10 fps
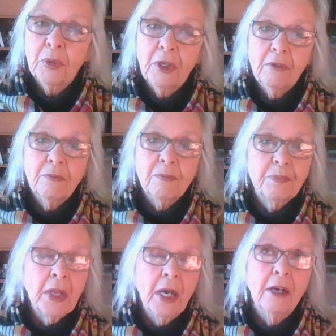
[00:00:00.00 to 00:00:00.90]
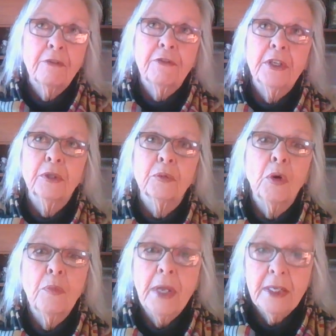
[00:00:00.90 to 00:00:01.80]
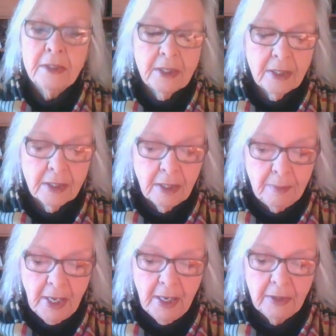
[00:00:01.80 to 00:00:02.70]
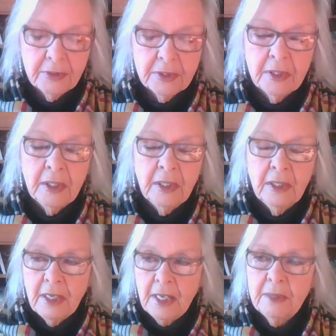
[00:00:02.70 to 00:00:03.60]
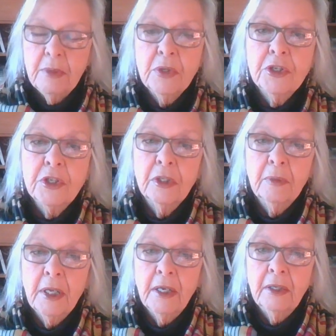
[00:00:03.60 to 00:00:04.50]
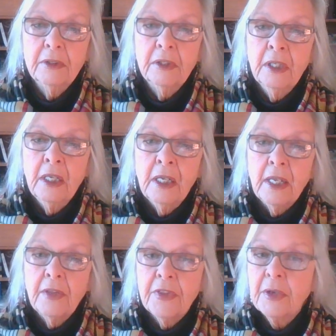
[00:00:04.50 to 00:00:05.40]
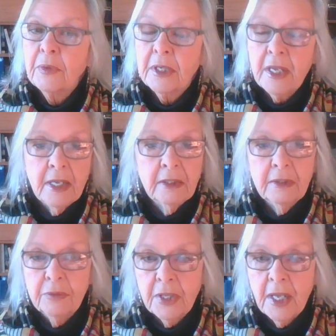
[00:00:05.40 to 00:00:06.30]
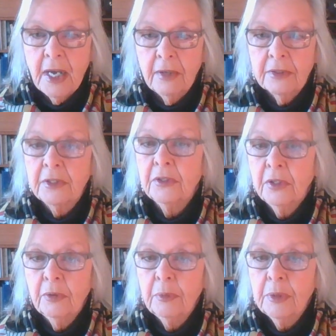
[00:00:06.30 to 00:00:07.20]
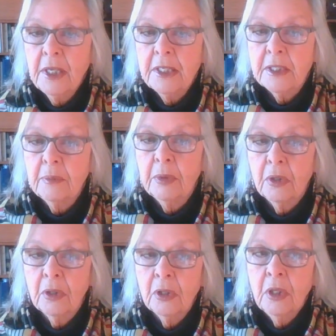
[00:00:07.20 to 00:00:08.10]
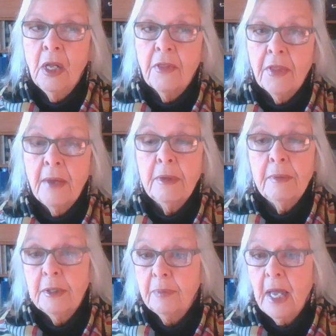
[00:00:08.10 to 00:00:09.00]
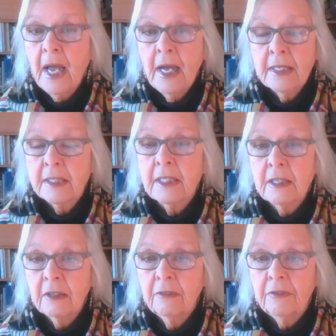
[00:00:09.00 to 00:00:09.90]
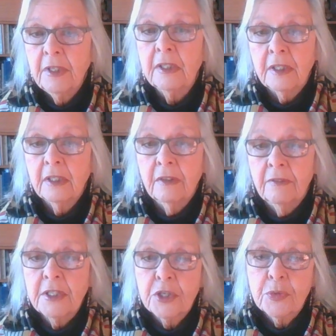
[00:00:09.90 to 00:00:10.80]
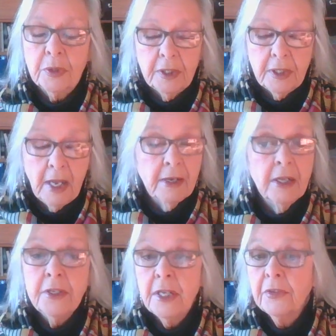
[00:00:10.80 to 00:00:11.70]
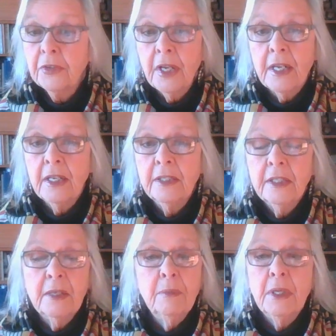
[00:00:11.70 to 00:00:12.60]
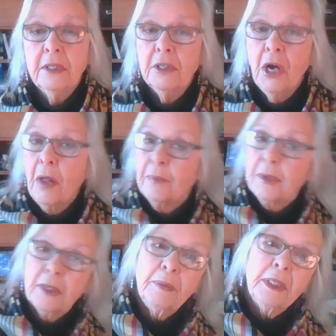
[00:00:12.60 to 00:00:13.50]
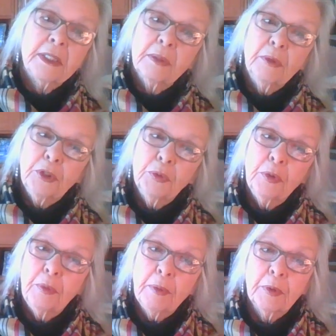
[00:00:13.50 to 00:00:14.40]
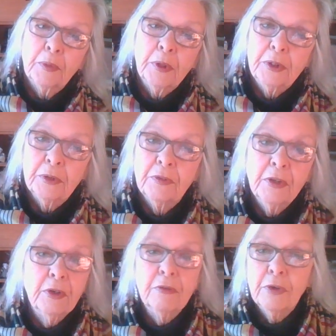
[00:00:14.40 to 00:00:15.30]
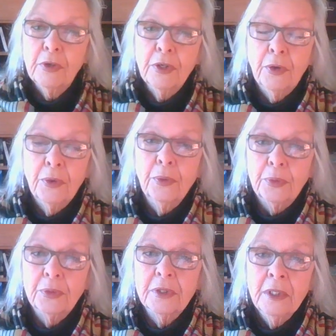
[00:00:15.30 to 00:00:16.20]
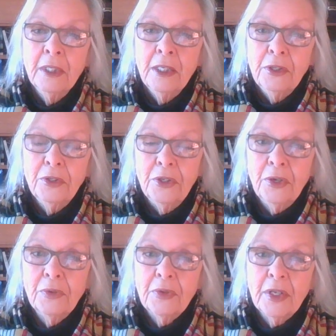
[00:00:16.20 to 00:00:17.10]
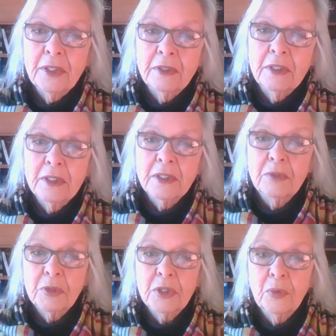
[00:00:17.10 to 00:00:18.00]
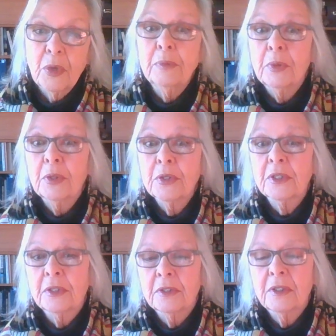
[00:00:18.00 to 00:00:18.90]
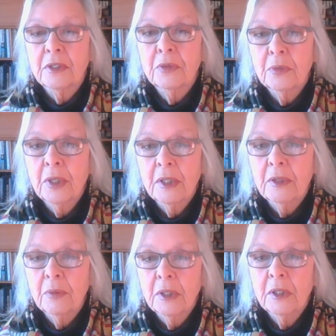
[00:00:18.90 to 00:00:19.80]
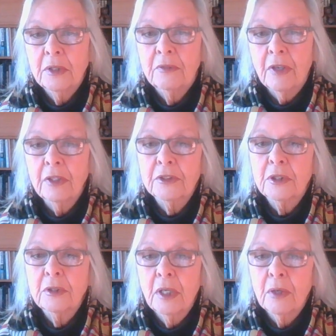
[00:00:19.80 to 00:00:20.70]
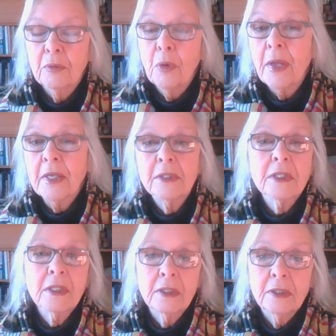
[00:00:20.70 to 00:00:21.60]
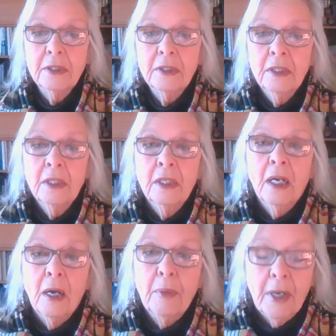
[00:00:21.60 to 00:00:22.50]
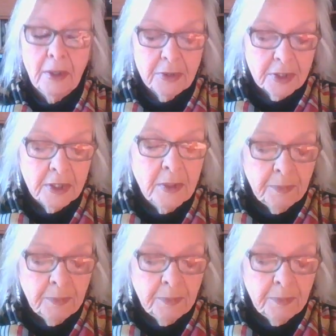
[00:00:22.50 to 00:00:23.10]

we feel romantic about and emotional about and think we can't live without and they're irreplaceable, that may be a passing feeling eventually. And on the other hand, it may not be. It may someone you remember when you're very, very old, that was the one person that you really, really felt romantically about.